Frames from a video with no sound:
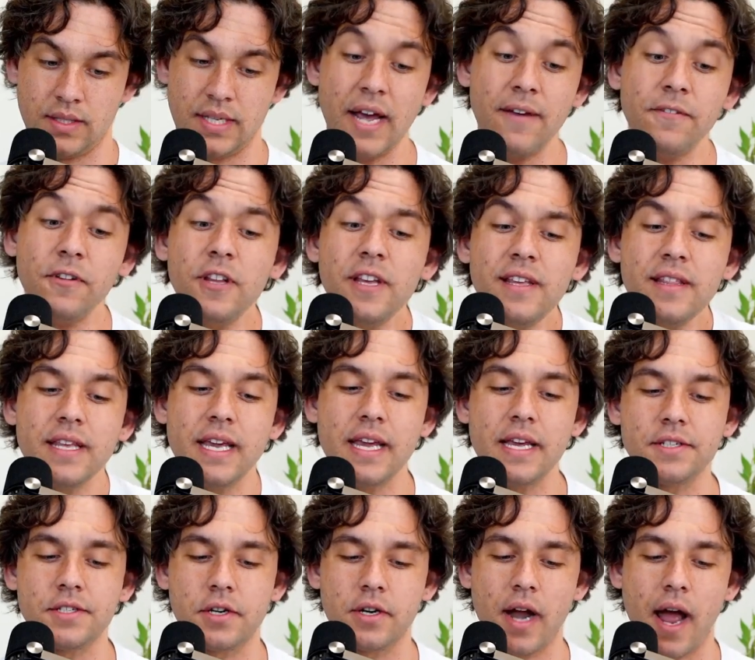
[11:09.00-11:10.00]
definitely in the
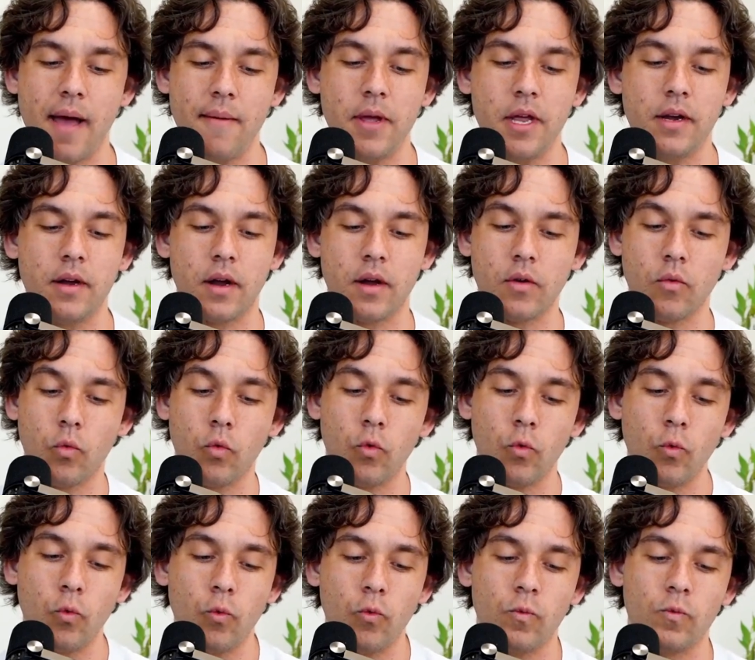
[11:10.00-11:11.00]
Eastern. I mean,
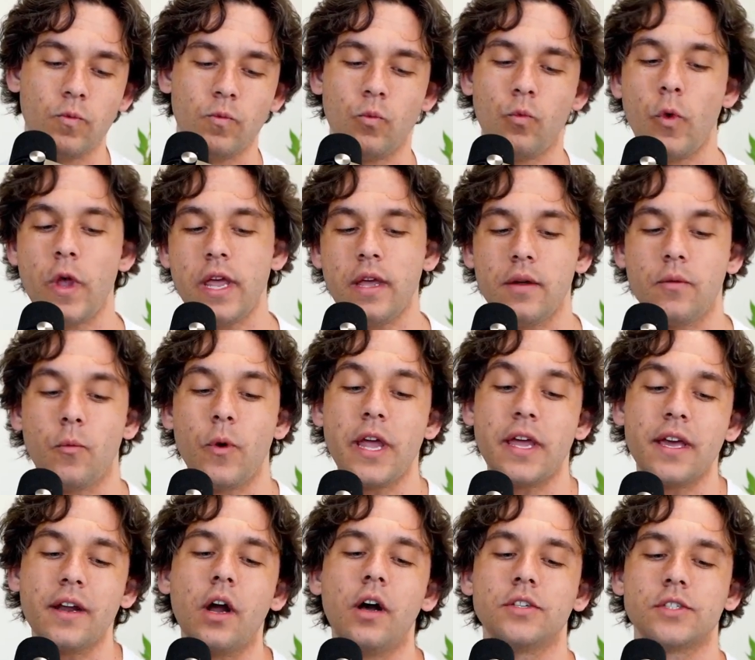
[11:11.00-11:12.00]
we
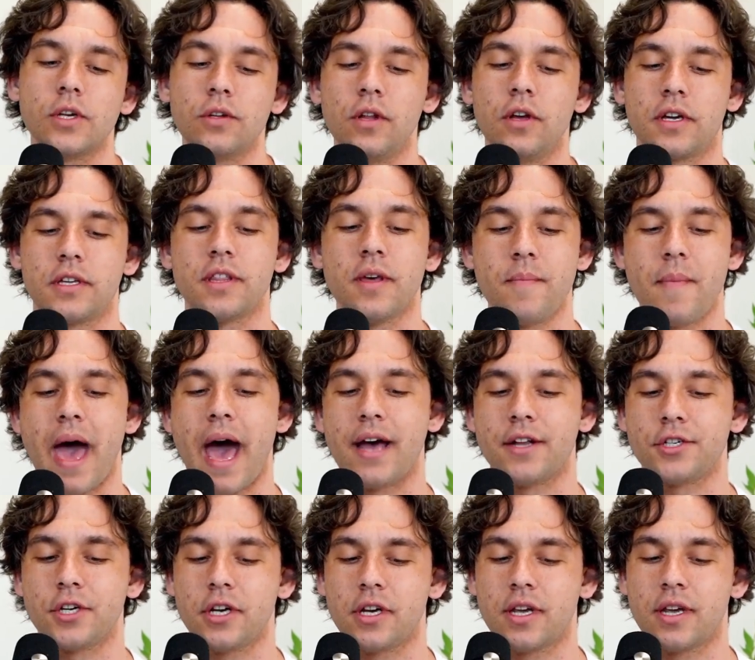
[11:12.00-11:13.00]
can also look at the
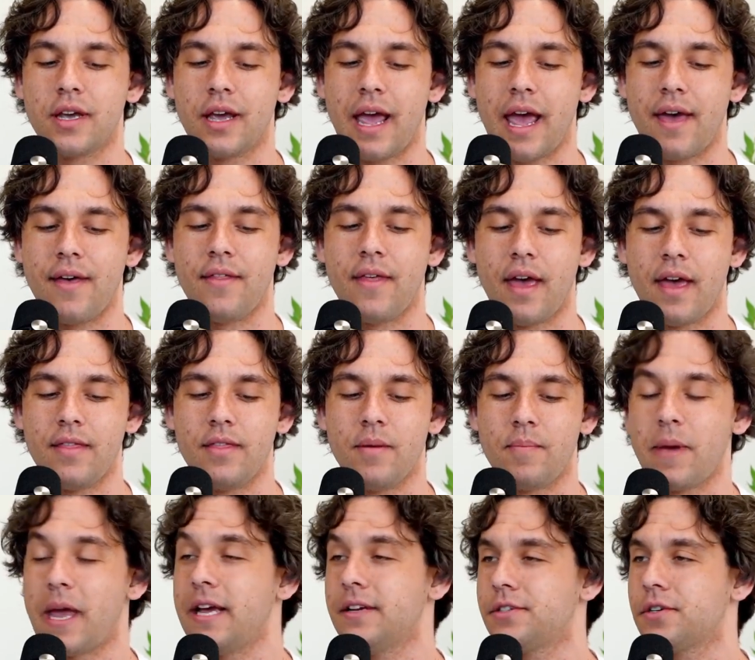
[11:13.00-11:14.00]
Magic and the
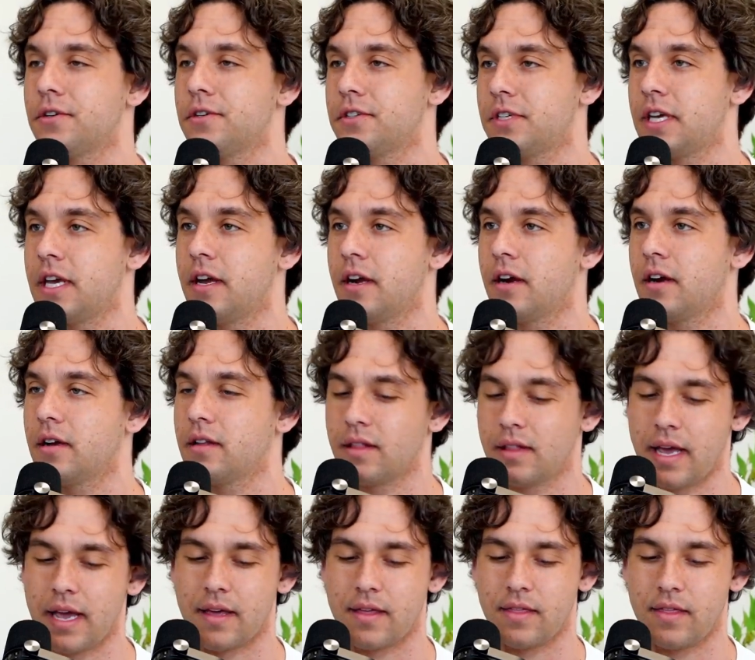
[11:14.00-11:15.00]
Pacers here.
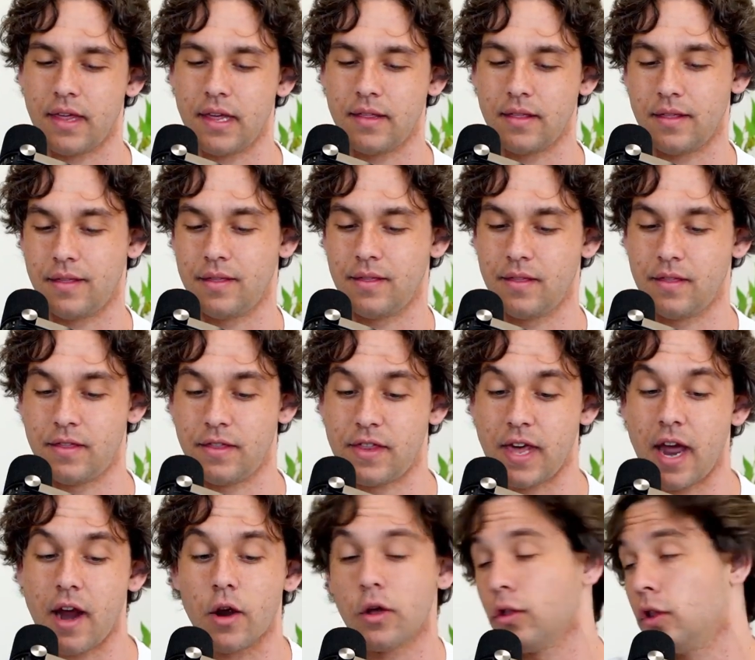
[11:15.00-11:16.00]
Like,
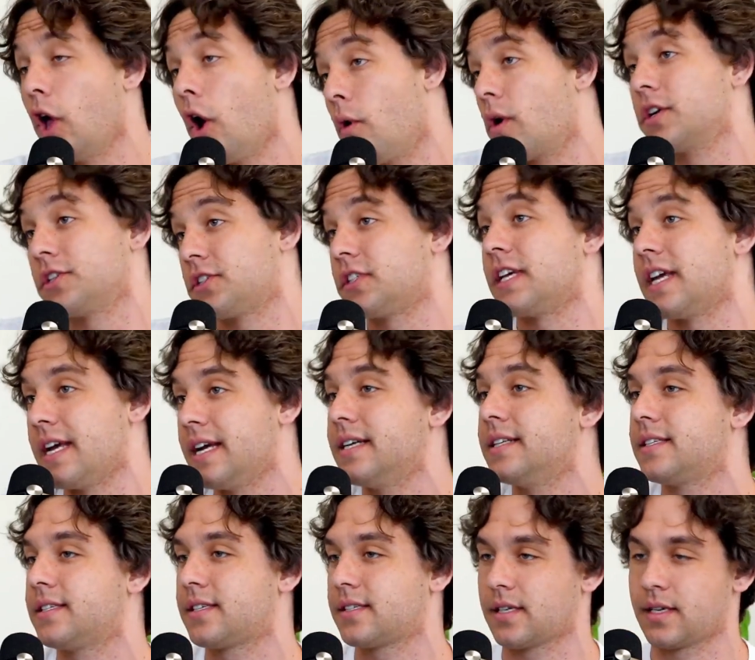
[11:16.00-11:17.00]
they're lower
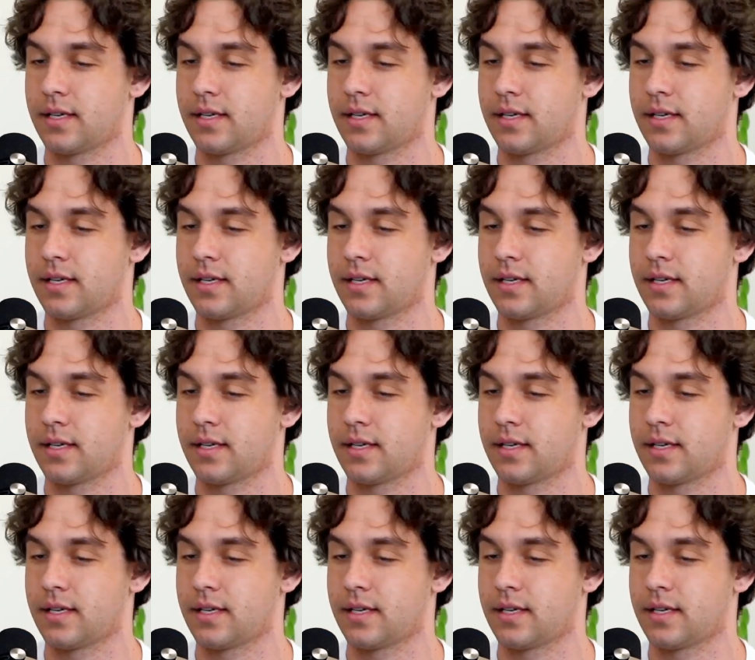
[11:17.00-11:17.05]
seeds.